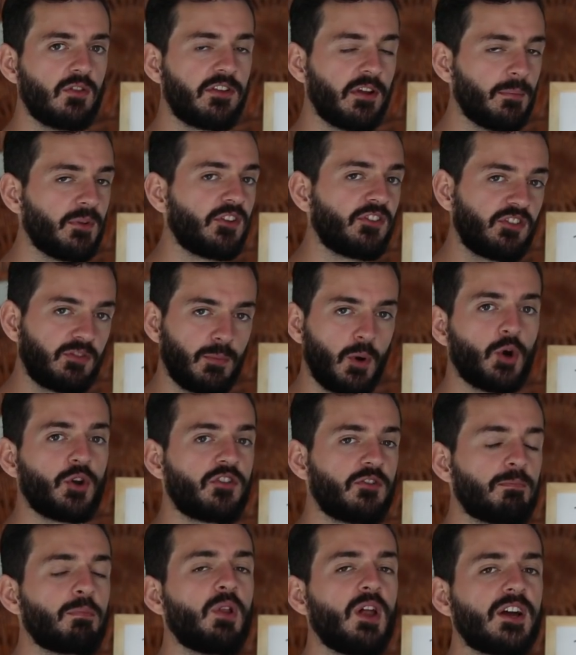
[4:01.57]
some of the
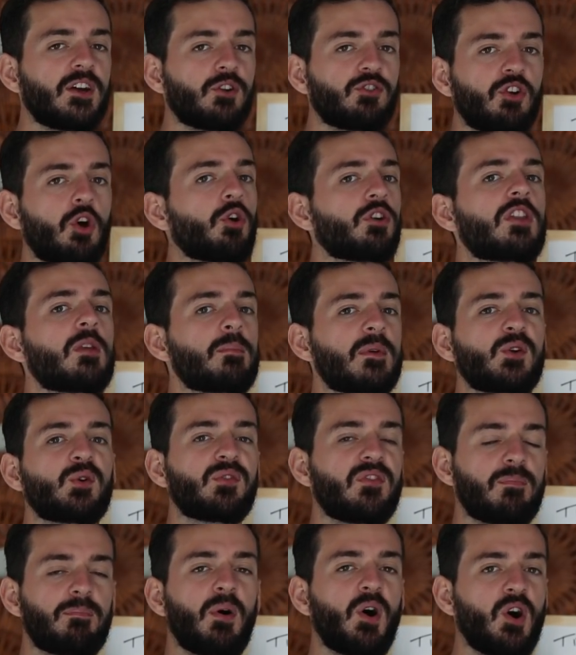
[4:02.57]
smartest players are in the
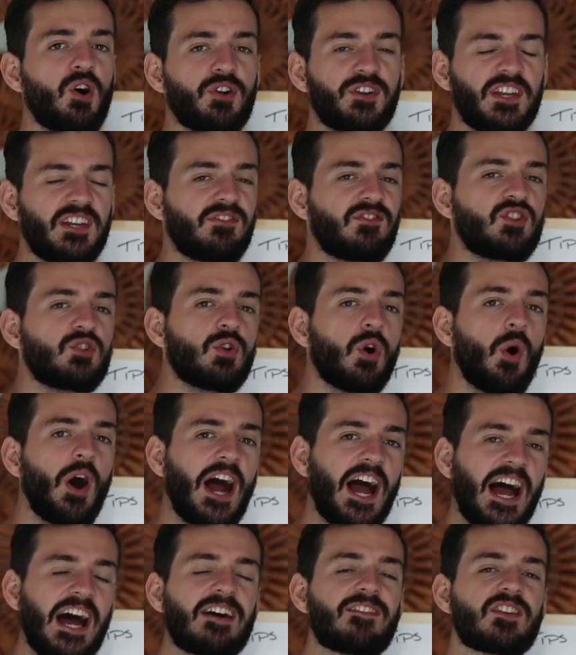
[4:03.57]
middle of the park. And if you don't
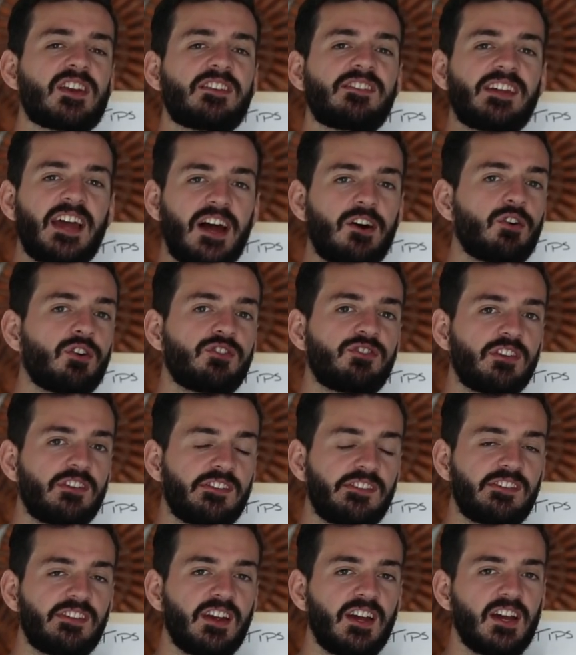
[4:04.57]
have an
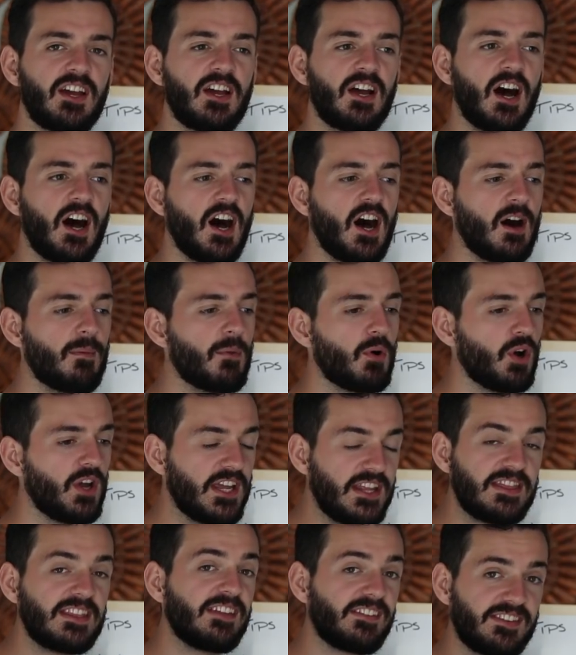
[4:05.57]
intelligence
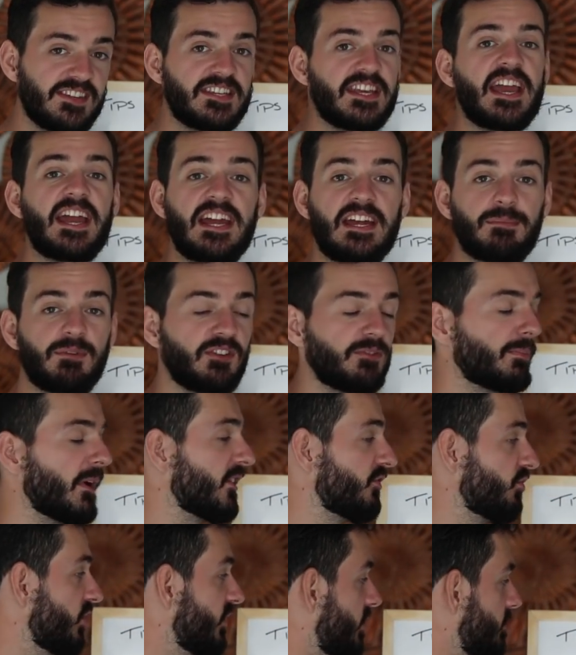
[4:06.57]
in this game,
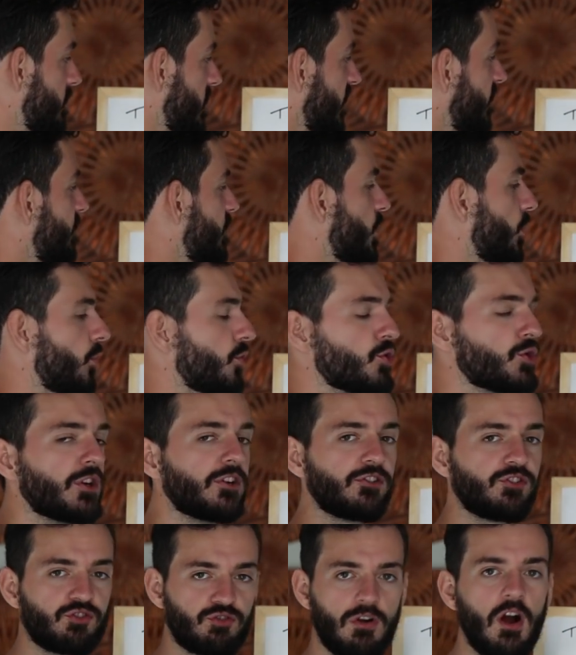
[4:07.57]
especially as a midfielder, you're going
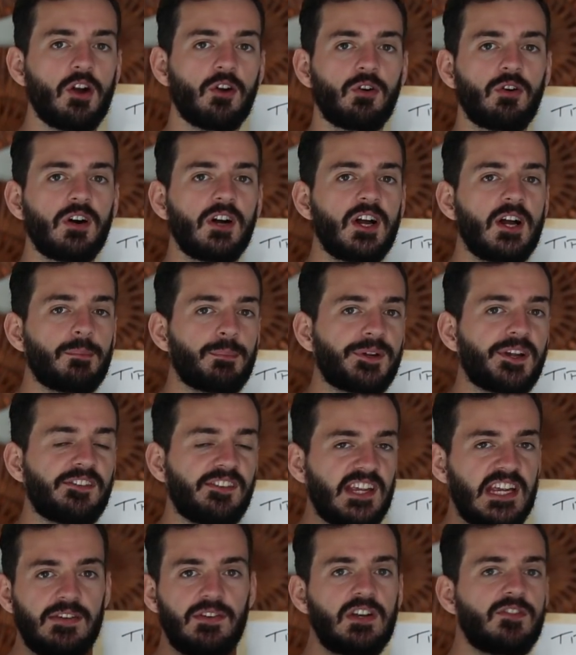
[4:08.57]
to struggle.
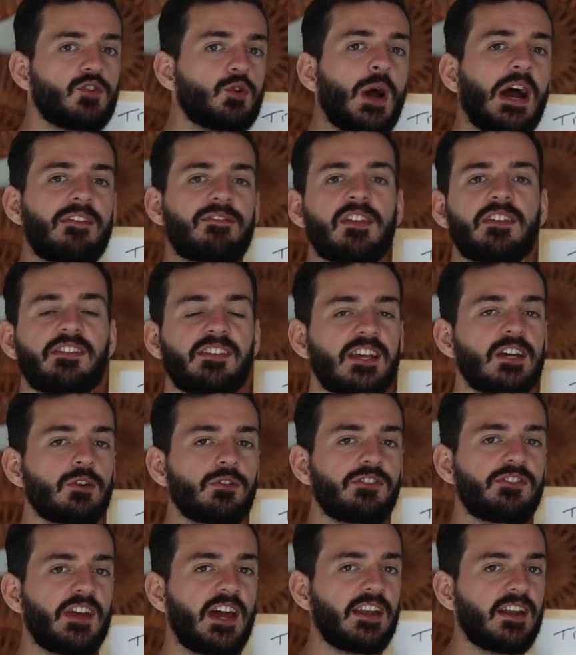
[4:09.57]
Because even if you have the
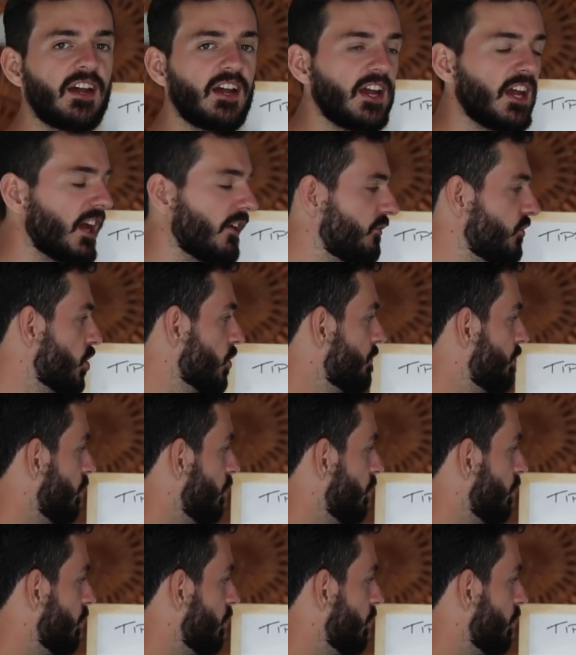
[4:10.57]
skill set, if you're